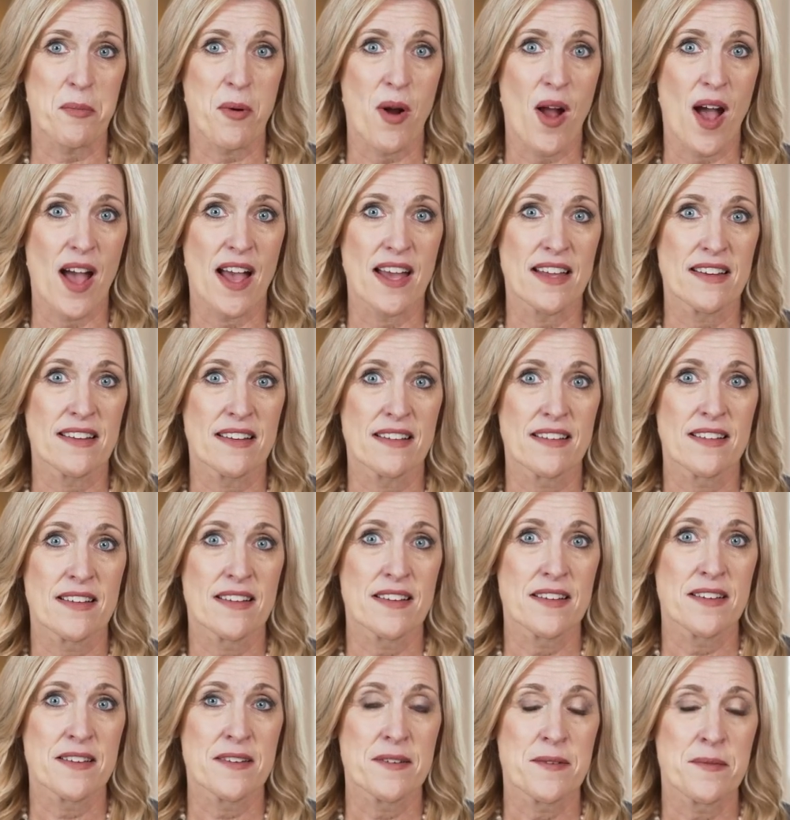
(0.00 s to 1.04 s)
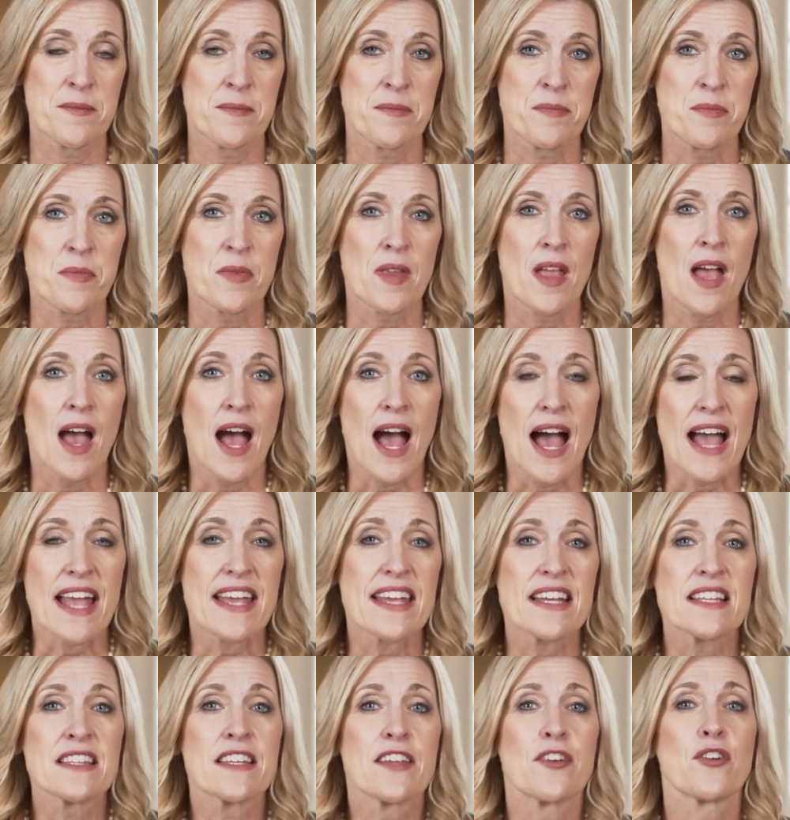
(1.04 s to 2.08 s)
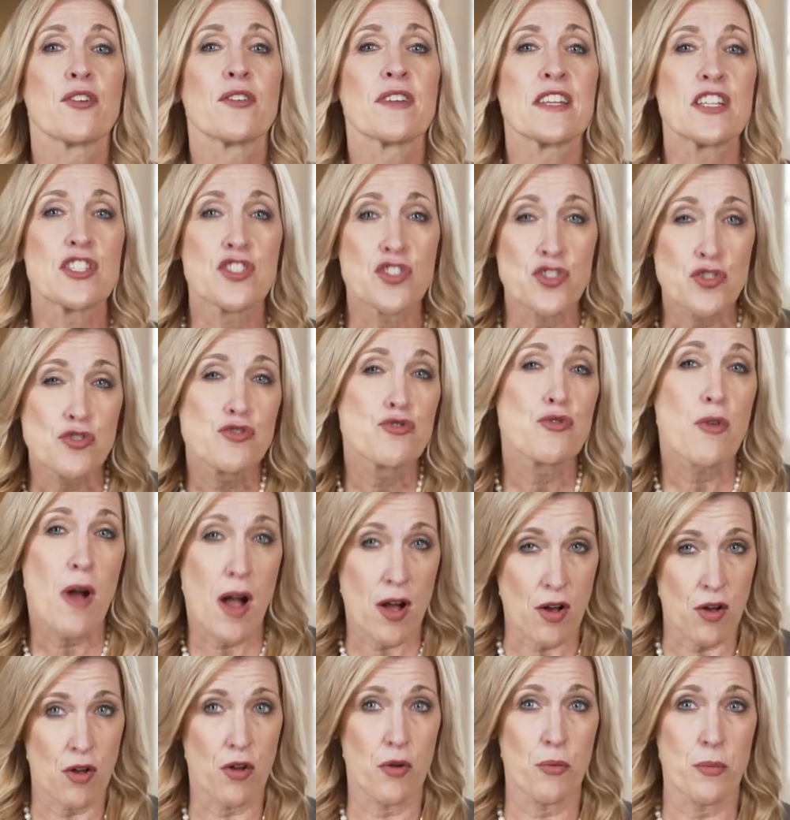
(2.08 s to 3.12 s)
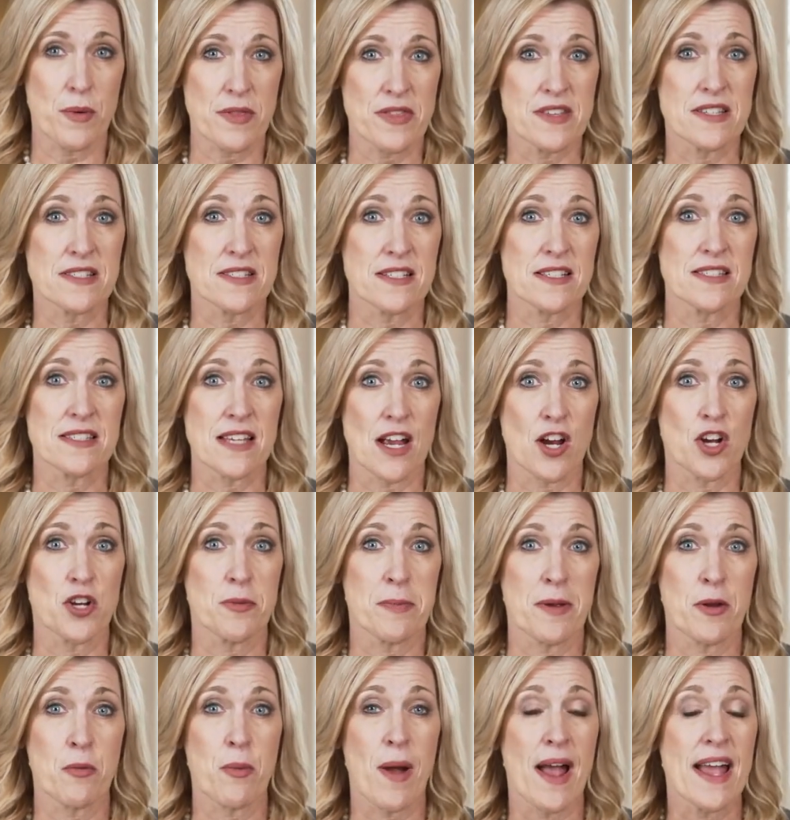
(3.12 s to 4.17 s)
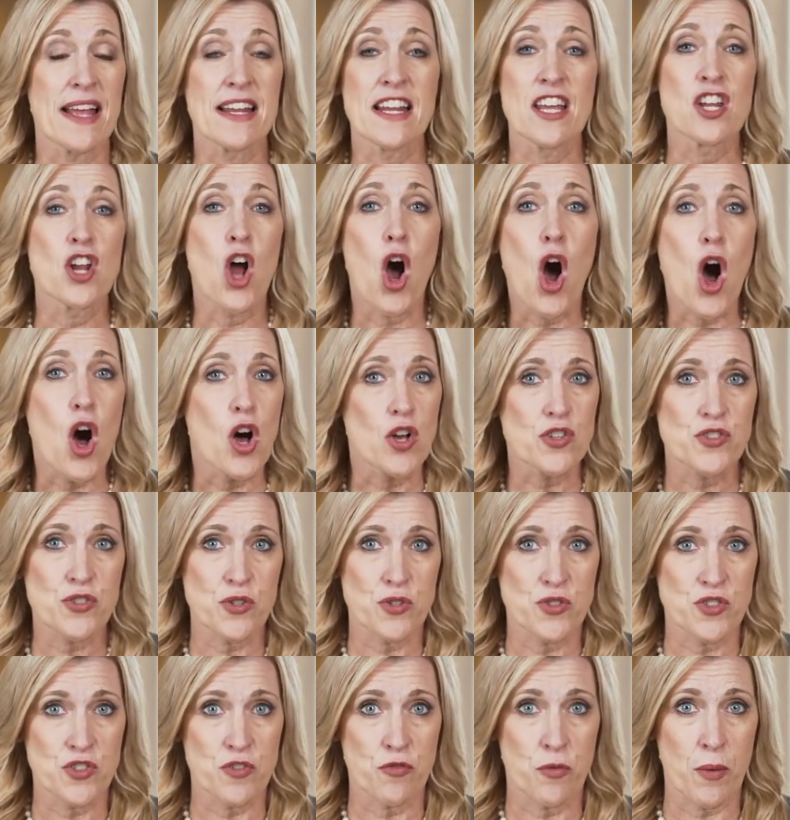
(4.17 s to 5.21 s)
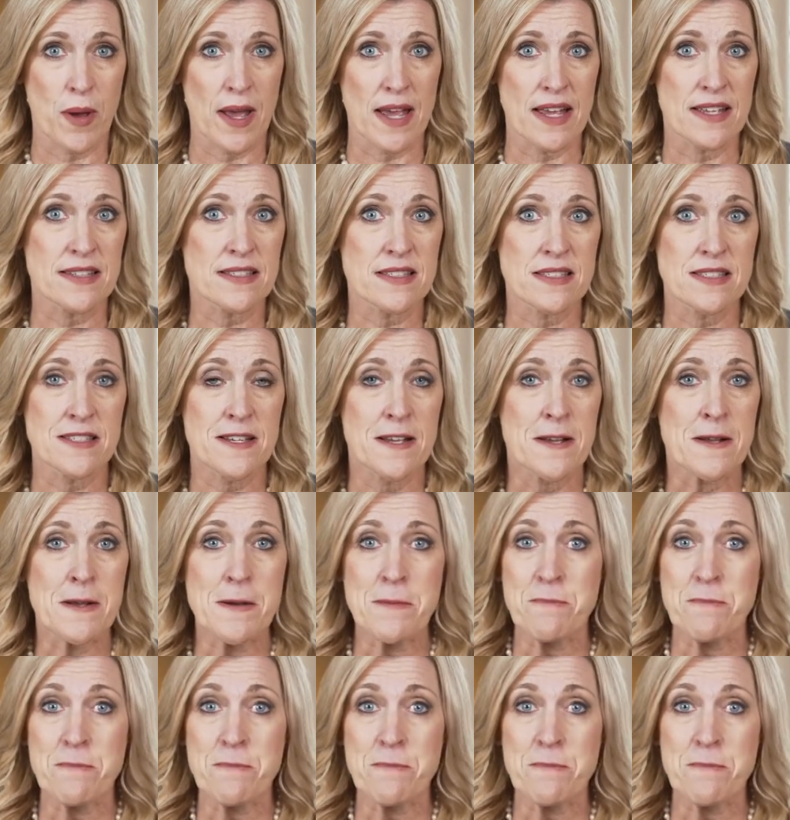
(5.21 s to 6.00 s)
with pride. I can literally struggle with this desire to be right in all sorts of ways.